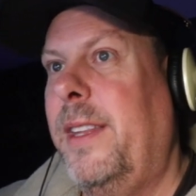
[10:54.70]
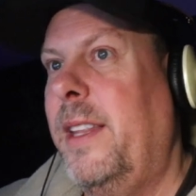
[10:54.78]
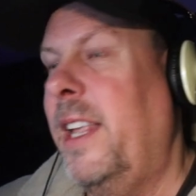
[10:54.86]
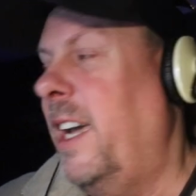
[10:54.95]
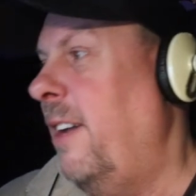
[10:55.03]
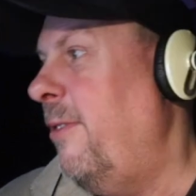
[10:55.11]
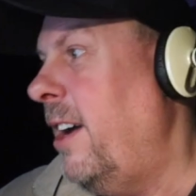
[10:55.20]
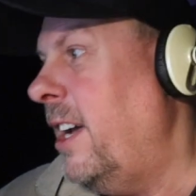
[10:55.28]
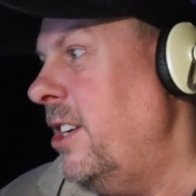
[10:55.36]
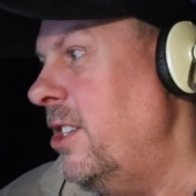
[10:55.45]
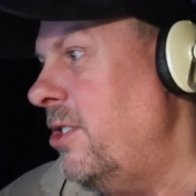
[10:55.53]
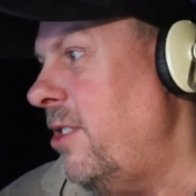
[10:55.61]
like, if I
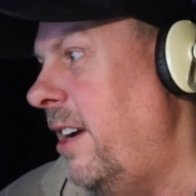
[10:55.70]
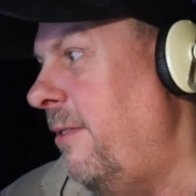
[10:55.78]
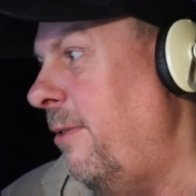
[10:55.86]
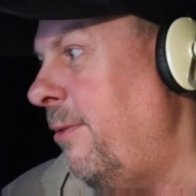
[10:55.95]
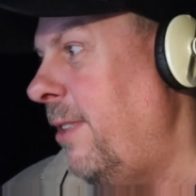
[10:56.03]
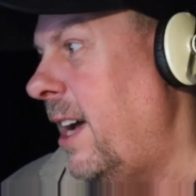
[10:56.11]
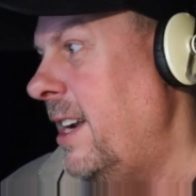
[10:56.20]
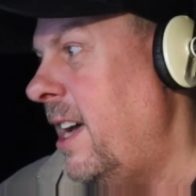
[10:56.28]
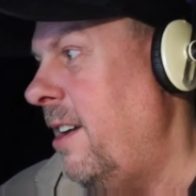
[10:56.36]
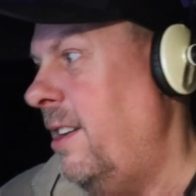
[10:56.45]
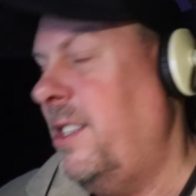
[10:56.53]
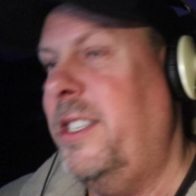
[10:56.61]
could just trade from flat
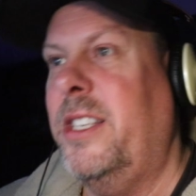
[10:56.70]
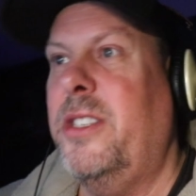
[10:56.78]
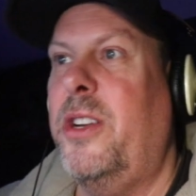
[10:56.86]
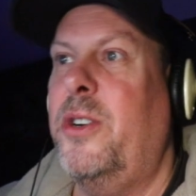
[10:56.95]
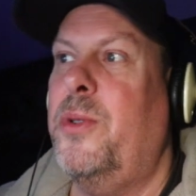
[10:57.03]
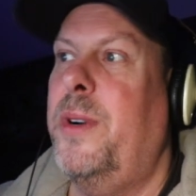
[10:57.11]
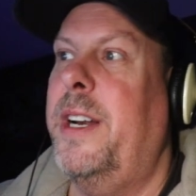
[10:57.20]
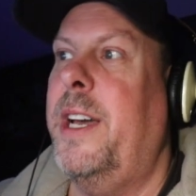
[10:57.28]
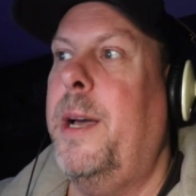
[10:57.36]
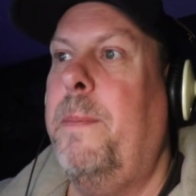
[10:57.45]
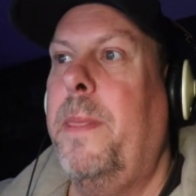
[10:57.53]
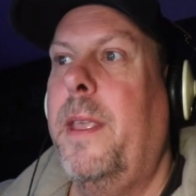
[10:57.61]
down, it's
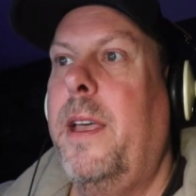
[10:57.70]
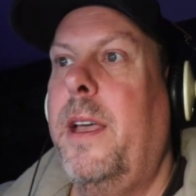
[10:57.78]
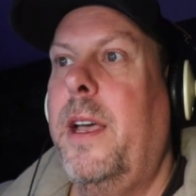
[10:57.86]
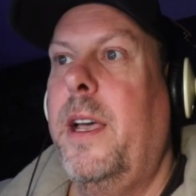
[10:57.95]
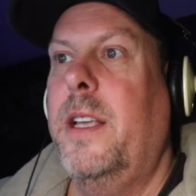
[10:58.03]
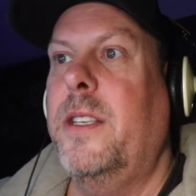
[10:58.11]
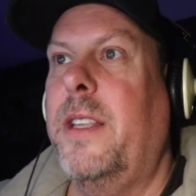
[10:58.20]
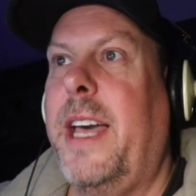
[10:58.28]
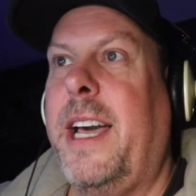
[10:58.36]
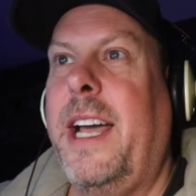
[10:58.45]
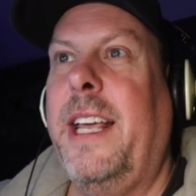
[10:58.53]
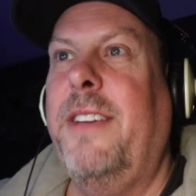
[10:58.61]
629. So
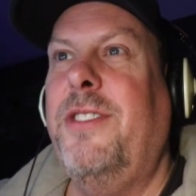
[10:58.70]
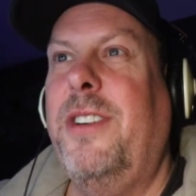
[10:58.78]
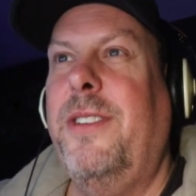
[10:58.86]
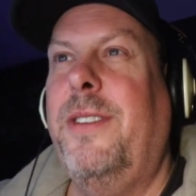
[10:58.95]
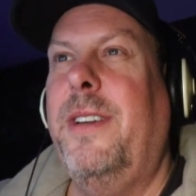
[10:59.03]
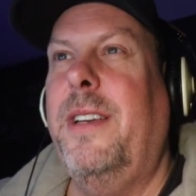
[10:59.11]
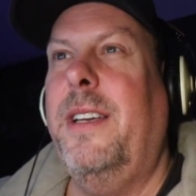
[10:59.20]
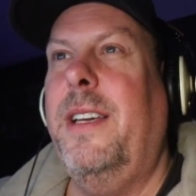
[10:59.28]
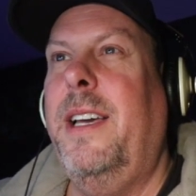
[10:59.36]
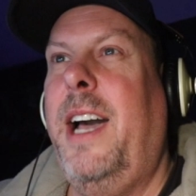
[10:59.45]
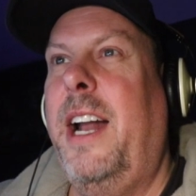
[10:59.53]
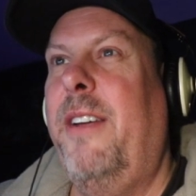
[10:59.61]
that kind of gives you
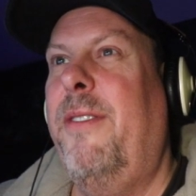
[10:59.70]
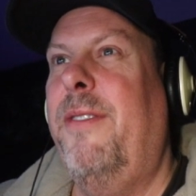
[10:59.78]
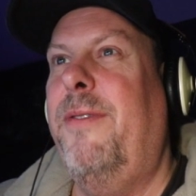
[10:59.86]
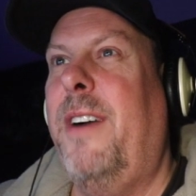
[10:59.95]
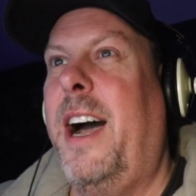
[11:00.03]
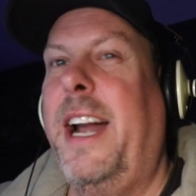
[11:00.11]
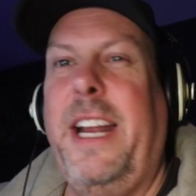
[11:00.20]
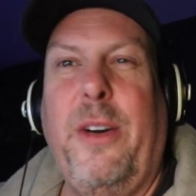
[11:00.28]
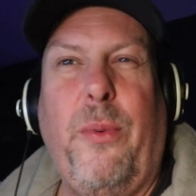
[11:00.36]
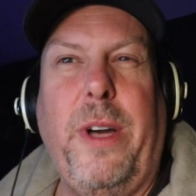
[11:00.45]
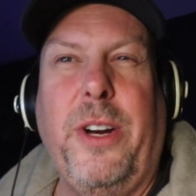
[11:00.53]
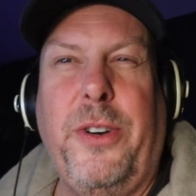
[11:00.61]
kind of an idea
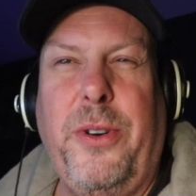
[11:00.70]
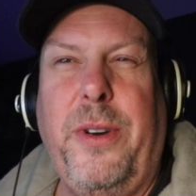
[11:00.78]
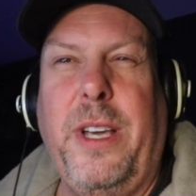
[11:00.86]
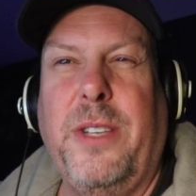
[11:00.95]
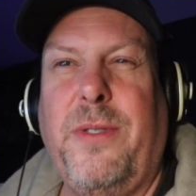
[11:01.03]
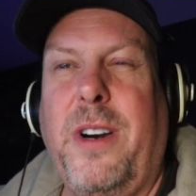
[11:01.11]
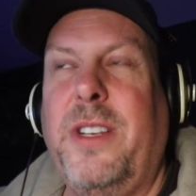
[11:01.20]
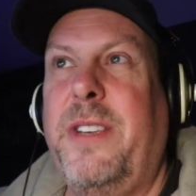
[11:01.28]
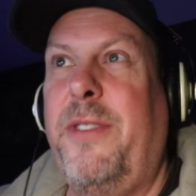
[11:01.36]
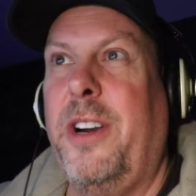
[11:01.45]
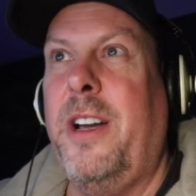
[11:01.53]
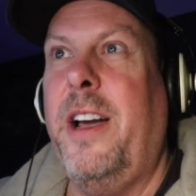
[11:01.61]
of what you're doing as far as
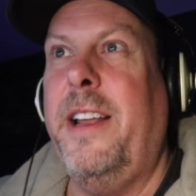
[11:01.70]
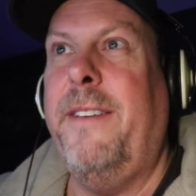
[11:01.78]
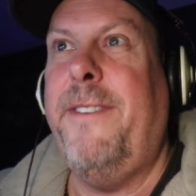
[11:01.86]
if you're cutting